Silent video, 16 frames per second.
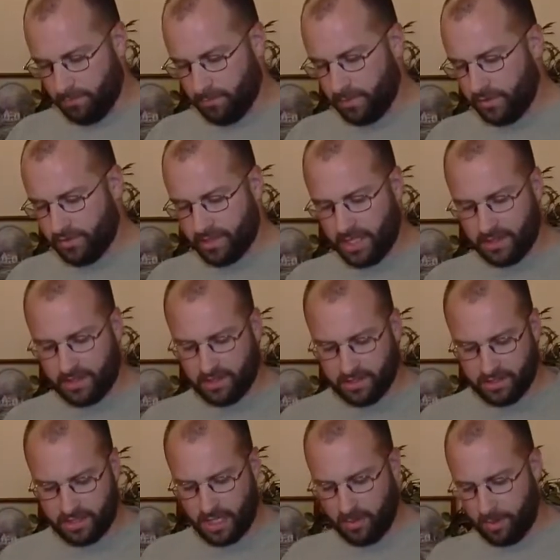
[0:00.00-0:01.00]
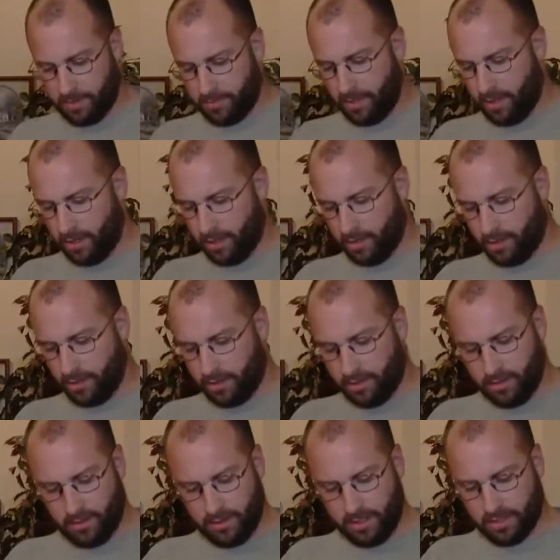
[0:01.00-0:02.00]
We've set this time apart
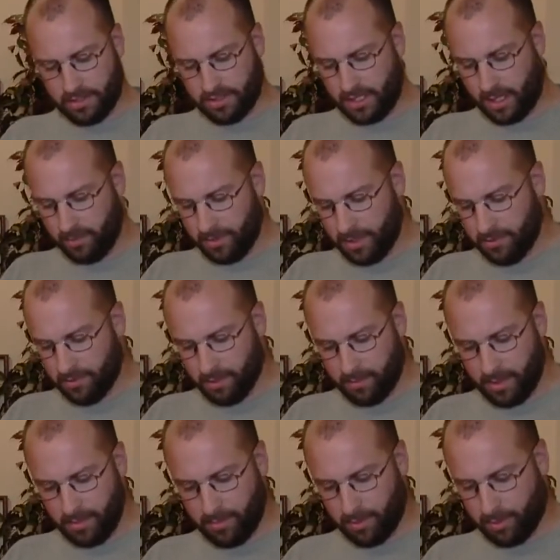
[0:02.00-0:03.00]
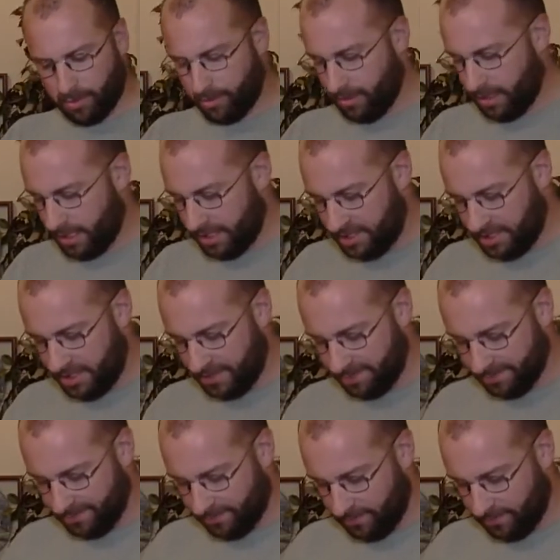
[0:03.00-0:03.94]
in the assembly to remember Christ.